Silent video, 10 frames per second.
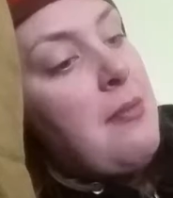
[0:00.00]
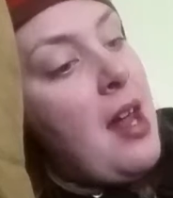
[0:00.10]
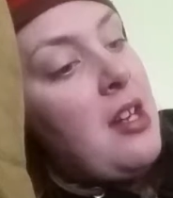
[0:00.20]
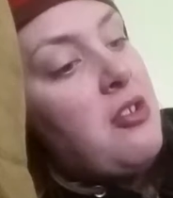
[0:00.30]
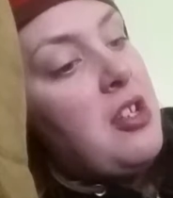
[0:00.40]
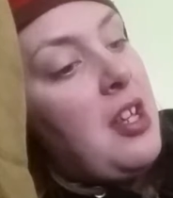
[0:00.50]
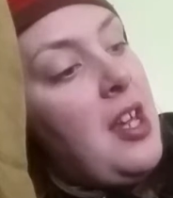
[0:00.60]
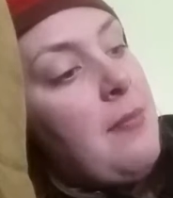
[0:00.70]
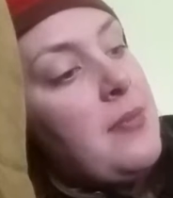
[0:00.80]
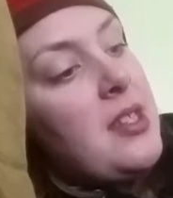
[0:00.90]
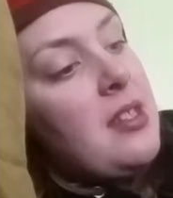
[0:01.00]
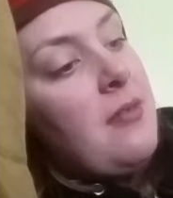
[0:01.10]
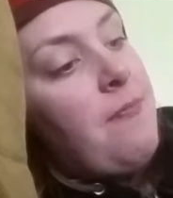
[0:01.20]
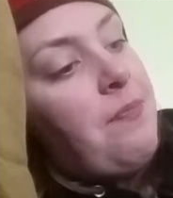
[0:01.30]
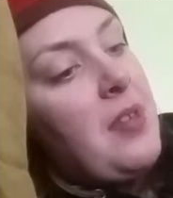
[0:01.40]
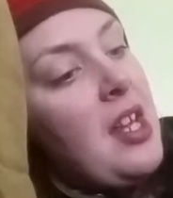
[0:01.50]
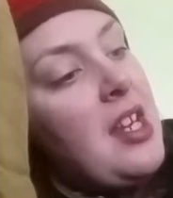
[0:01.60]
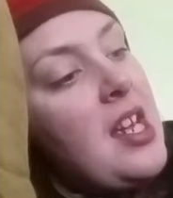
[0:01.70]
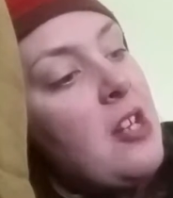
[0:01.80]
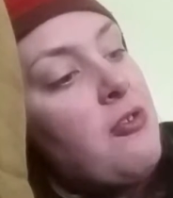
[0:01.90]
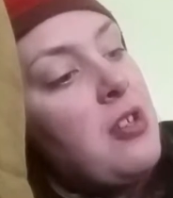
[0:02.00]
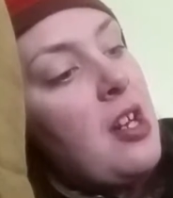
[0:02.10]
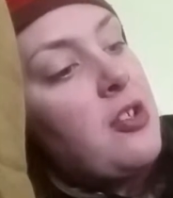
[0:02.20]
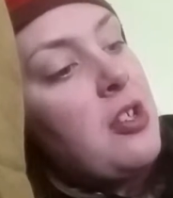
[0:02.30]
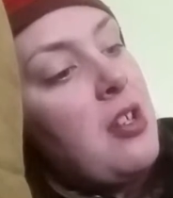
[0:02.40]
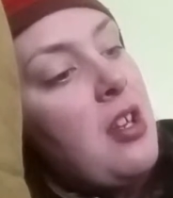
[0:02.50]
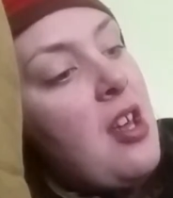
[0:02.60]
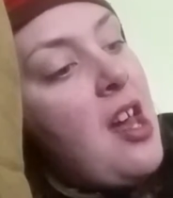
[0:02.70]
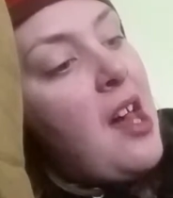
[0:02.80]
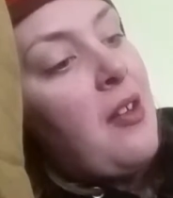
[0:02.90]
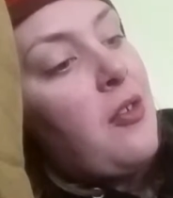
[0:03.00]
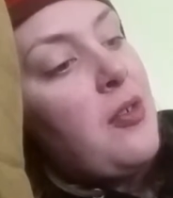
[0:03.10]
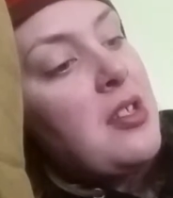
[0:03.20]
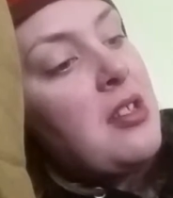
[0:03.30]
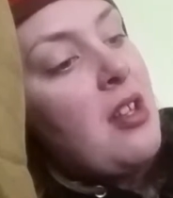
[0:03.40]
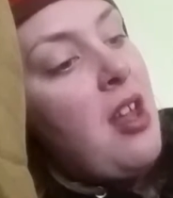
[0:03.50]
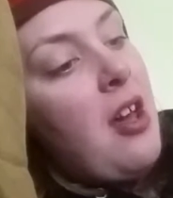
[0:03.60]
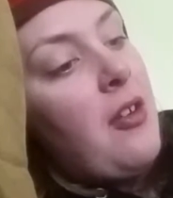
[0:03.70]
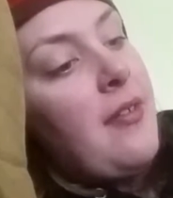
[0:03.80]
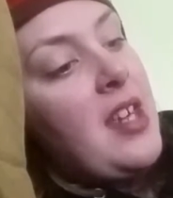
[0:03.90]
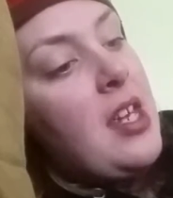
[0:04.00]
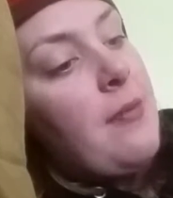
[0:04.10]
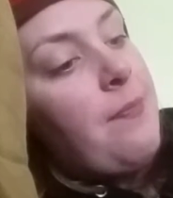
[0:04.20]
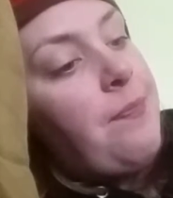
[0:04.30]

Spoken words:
managed to glimpse, an introduction of crystallography.